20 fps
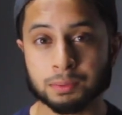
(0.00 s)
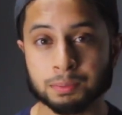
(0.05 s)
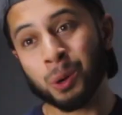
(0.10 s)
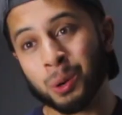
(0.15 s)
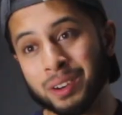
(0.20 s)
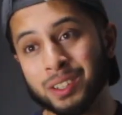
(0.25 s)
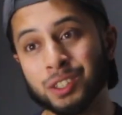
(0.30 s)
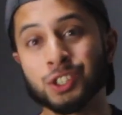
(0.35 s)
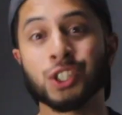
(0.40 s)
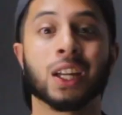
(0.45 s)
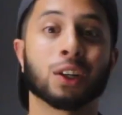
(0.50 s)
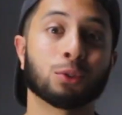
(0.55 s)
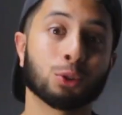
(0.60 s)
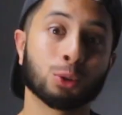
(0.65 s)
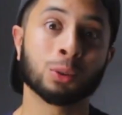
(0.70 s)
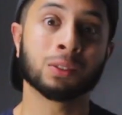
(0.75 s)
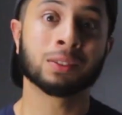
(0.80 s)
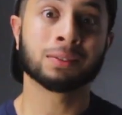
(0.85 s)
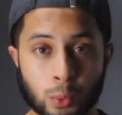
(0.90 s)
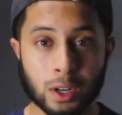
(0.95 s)
Or in
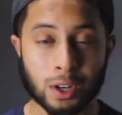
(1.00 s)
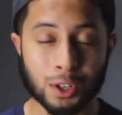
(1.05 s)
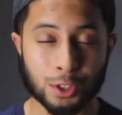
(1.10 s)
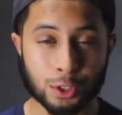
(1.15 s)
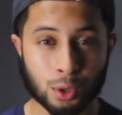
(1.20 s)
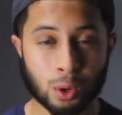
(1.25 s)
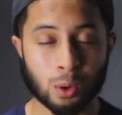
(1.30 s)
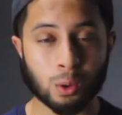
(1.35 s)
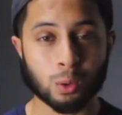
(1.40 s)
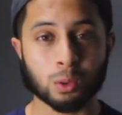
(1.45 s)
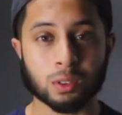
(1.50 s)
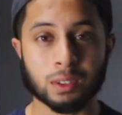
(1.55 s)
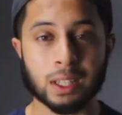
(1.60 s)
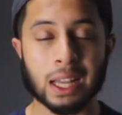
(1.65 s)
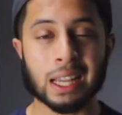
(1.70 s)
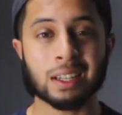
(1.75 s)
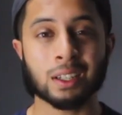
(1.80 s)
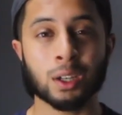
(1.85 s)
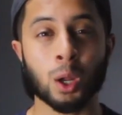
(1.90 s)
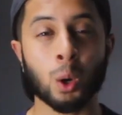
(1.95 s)
general, we are told
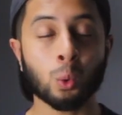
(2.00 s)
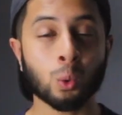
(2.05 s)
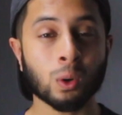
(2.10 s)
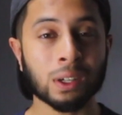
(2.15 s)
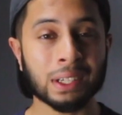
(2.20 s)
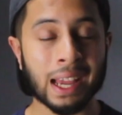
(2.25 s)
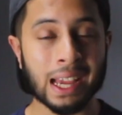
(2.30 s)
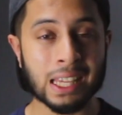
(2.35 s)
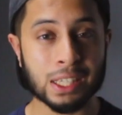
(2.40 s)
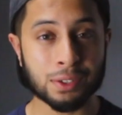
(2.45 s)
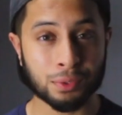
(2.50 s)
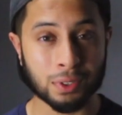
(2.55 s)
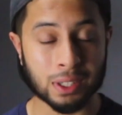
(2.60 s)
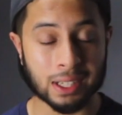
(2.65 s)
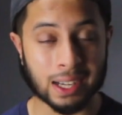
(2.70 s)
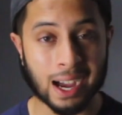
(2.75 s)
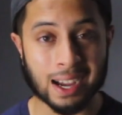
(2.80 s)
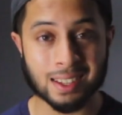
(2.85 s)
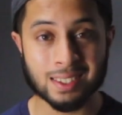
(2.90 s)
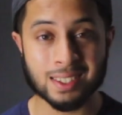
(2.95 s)
that no one has
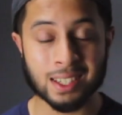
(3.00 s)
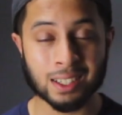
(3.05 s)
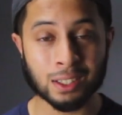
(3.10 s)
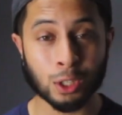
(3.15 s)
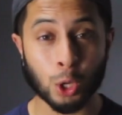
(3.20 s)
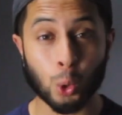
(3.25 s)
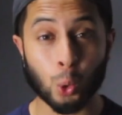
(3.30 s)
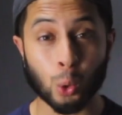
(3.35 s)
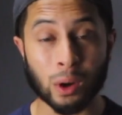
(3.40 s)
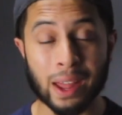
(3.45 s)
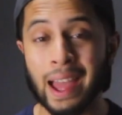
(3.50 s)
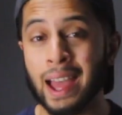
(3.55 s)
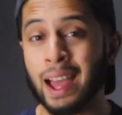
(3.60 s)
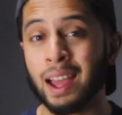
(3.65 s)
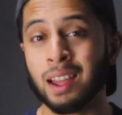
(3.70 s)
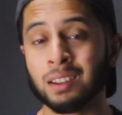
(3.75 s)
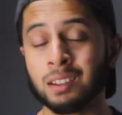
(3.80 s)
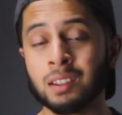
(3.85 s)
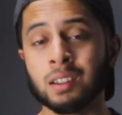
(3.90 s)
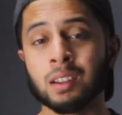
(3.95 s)
forgotten
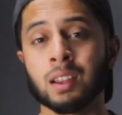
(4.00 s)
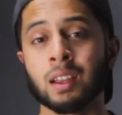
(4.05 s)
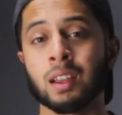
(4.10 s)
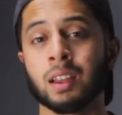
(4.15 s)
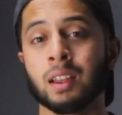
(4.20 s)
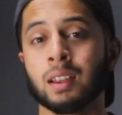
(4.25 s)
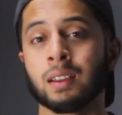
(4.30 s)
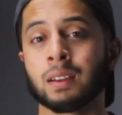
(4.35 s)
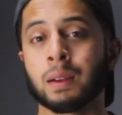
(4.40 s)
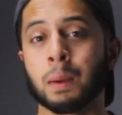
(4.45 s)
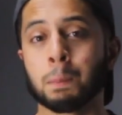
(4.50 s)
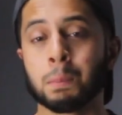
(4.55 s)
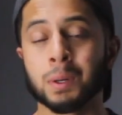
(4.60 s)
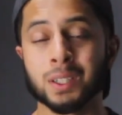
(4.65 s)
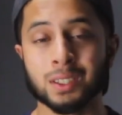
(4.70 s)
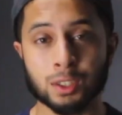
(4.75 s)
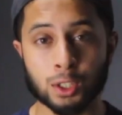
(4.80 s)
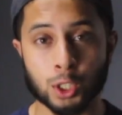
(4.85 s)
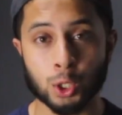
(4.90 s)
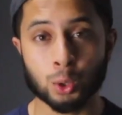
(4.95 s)
Quran
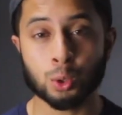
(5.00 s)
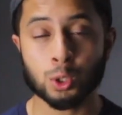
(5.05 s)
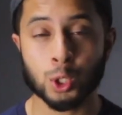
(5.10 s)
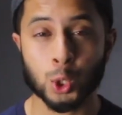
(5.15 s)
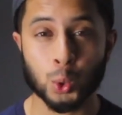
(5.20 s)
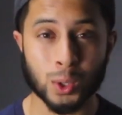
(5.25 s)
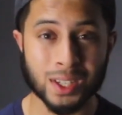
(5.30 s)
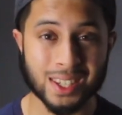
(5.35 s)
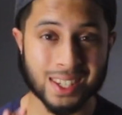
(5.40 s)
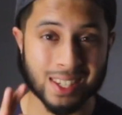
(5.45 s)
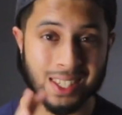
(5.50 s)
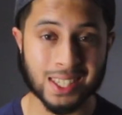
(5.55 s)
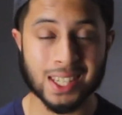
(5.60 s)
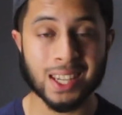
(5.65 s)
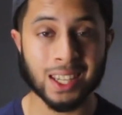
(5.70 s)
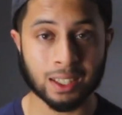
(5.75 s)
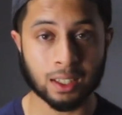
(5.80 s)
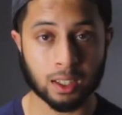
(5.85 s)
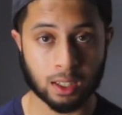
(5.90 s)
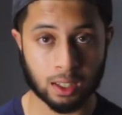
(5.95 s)
but due to a
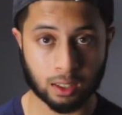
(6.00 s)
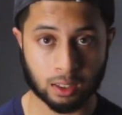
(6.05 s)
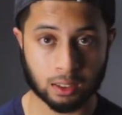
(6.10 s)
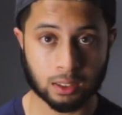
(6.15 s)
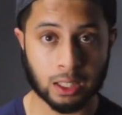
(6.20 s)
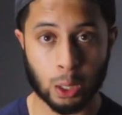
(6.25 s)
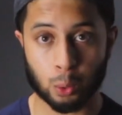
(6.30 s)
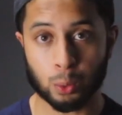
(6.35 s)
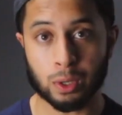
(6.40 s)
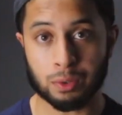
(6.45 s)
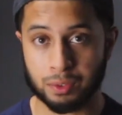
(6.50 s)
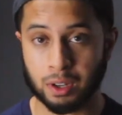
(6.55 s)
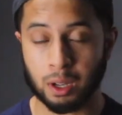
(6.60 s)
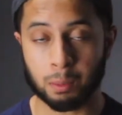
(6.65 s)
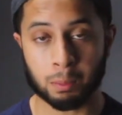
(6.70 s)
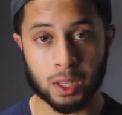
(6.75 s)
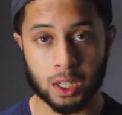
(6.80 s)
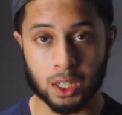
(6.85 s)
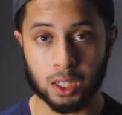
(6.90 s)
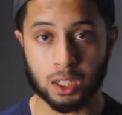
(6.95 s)
sin that we've
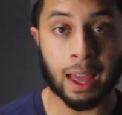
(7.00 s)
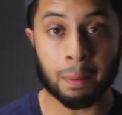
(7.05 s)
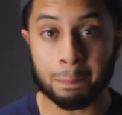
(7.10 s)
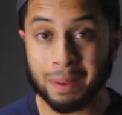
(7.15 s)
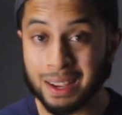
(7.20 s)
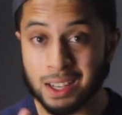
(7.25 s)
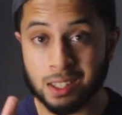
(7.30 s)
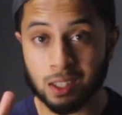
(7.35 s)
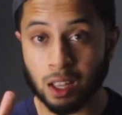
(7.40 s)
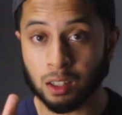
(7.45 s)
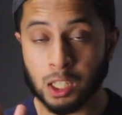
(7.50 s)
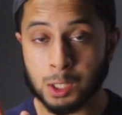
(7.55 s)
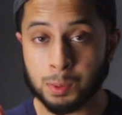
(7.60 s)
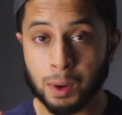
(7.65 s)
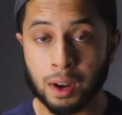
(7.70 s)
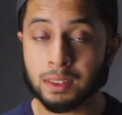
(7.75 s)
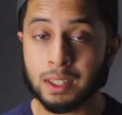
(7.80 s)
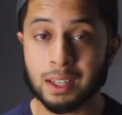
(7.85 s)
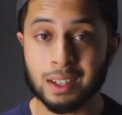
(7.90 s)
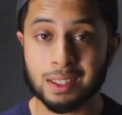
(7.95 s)
committed. And because Allah subhanahu
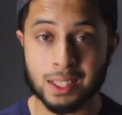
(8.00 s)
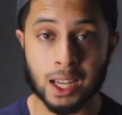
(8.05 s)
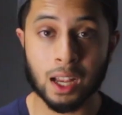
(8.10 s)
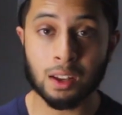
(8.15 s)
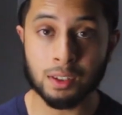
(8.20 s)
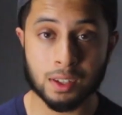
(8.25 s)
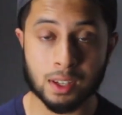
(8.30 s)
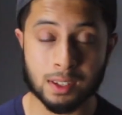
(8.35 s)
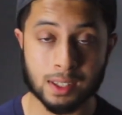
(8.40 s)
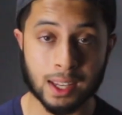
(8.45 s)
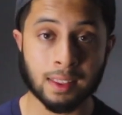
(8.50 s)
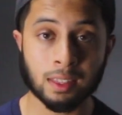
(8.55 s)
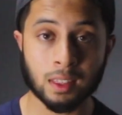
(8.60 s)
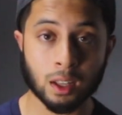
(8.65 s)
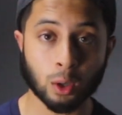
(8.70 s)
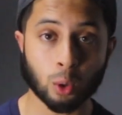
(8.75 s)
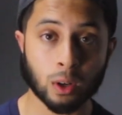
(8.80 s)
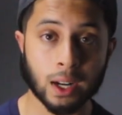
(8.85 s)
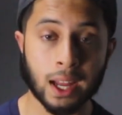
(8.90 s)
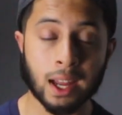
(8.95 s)
wa ta'ala tells us in the
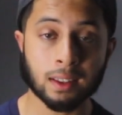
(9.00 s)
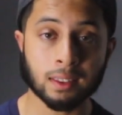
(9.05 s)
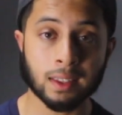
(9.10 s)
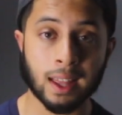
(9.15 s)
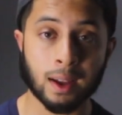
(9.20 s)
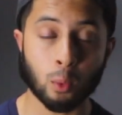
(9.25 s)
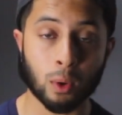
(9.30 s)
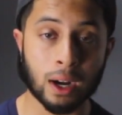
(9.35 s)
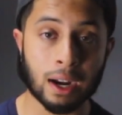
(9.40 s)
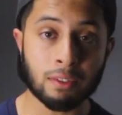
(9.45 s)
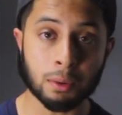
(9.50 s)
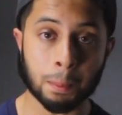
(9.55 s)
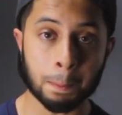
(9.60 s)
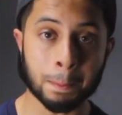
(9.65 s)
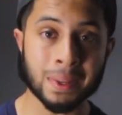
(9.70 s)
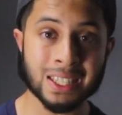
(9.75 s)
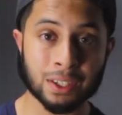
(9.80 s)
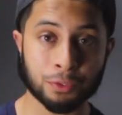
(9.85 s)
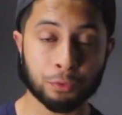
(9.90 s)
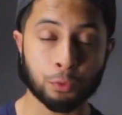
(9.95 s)
Quran that whatever
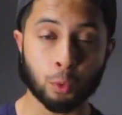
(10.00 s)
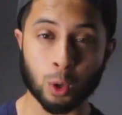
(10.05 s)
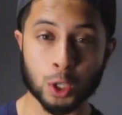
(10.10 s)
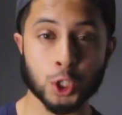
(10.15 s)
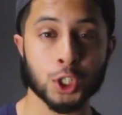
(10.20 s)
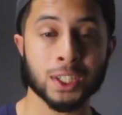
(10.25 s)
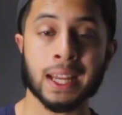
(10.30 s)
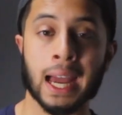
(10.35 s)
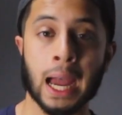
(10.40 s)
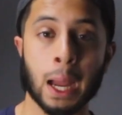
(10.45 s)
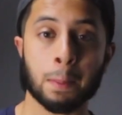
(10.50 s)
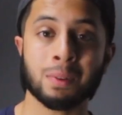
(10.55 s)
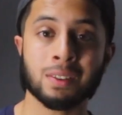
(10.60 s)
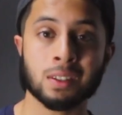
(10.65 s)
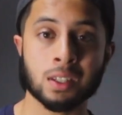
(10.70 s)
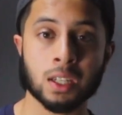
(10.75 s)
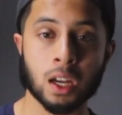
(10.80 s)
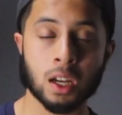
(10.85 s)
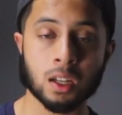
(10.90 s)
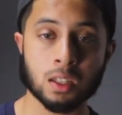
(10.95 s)
misfortune
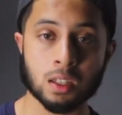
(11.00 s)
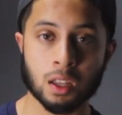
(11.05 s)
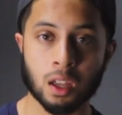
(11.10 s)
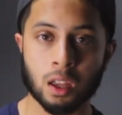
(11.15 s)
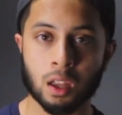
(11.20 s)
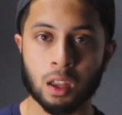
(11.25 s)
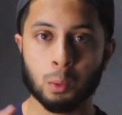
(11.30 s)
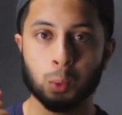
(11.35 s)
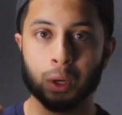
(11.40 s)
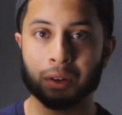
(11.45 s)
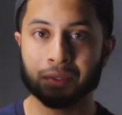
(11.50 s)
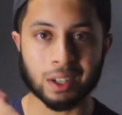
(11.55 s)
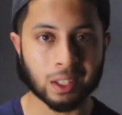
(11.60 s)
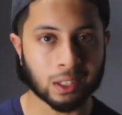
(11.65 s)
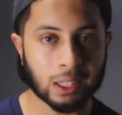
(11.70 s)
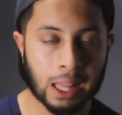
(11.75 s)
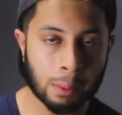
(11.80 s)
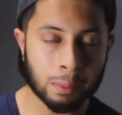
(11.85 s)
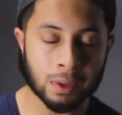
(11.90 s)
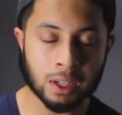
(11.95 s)
happens to us, whatever
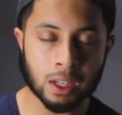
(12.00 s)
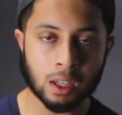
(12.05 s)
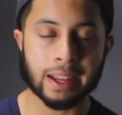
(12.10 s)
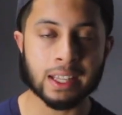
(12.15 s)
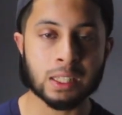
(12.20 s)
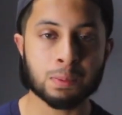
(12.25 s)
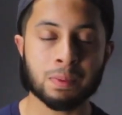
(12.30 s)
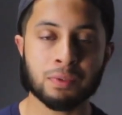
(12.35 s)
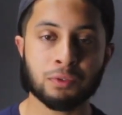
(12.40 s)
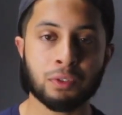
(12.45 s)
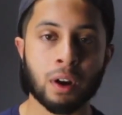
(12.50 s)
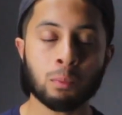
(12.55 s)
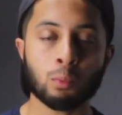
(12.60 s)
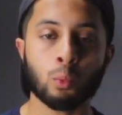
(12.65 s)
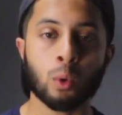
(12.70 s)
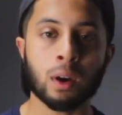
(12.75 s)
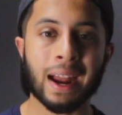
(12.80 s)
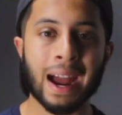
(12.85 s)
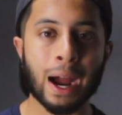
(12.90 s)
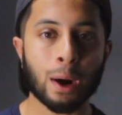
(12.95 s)
calamity, it's from
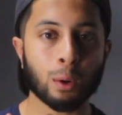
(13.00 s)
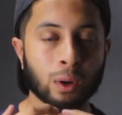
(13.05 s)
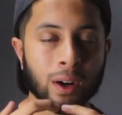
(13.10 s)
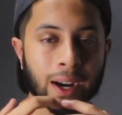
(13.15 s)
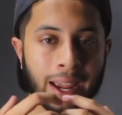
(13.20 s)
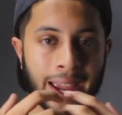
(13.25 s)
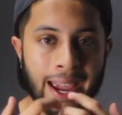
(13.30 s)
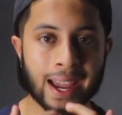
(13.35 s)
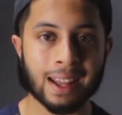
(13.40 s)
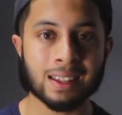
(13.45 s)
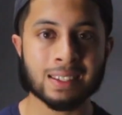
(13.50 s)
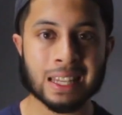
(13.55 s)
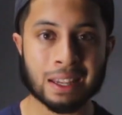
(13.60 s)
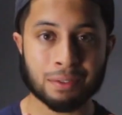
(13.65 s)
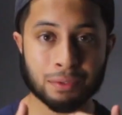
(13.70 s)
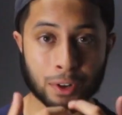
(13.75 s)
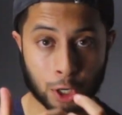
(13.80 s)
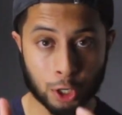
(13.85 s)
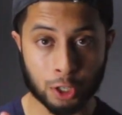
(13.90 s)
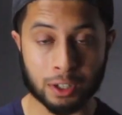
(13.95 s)
what our hands
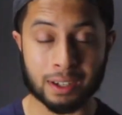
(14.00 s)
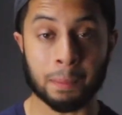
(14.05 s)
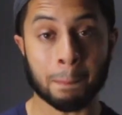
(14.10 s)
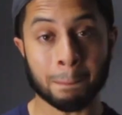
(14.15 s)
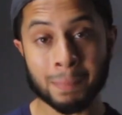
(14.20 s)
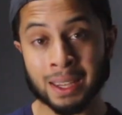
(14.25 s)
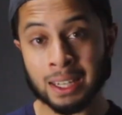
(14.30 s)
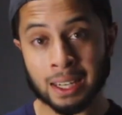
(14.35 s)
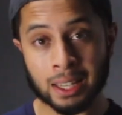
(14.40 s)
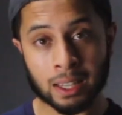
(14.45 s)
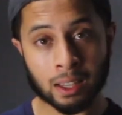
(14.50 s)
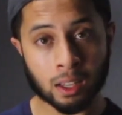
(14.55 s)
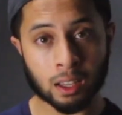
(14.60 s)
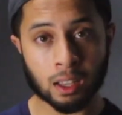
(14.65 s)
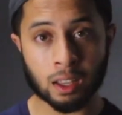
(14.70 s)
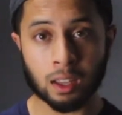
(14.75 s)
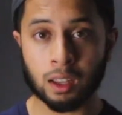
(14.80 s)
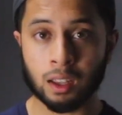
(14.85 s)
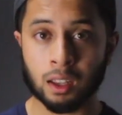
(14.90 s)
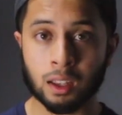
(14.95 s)
have earned, meaning
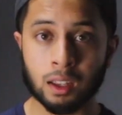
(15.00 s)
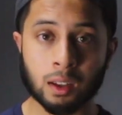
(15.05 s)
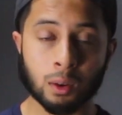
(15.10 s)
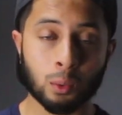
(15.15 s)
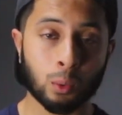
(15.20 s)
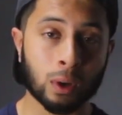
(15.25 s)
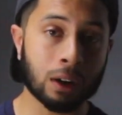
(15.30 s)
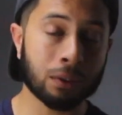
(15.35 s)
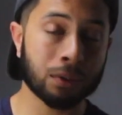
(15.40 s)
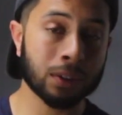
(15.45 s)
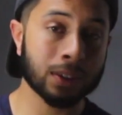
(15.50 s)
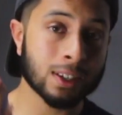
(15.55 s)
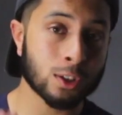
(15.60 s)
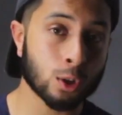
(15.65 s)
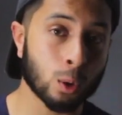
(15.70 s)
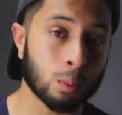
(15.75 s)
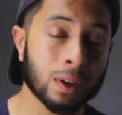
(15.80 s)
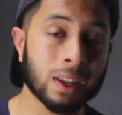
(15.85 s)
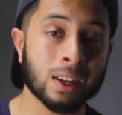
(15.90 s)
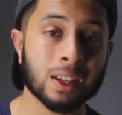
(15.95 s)
whatever
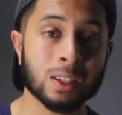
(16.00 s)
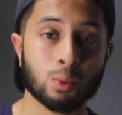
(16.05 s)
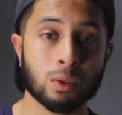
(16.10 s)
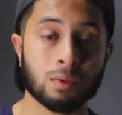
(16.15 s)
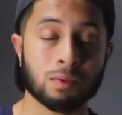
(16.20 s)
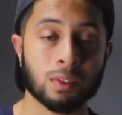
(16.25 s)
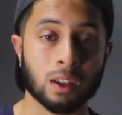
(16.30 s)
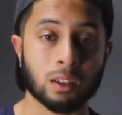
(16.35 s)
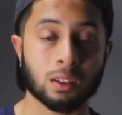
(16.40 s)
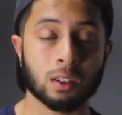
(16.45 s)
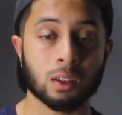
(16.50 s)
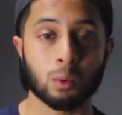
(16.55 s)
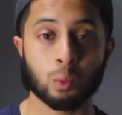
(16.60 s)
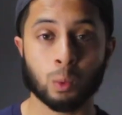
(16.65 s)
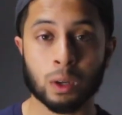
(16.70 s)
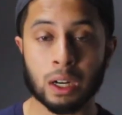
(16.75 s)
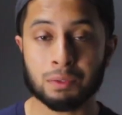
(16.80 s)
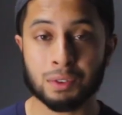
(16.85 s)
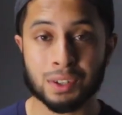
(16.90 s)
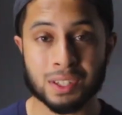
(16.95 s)
disobedience we've done,
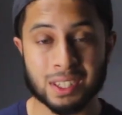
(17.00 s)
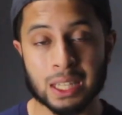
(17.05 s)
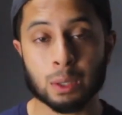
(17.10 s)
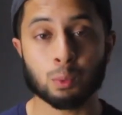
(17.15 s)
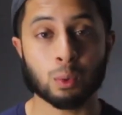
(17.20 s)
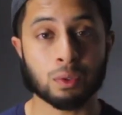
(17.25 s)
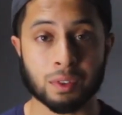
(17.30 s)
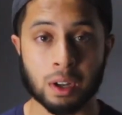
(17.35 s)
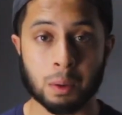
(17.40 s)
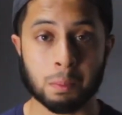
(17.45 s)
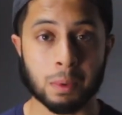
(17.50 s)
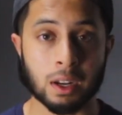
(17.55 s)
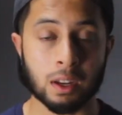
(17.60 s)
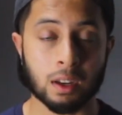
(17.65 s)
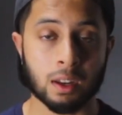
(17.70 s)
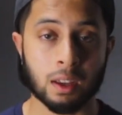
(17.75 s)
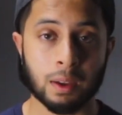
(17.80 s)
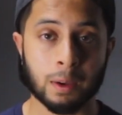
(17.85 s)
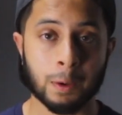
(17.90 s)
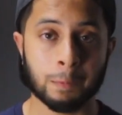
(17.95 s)
whatever sin we've committed.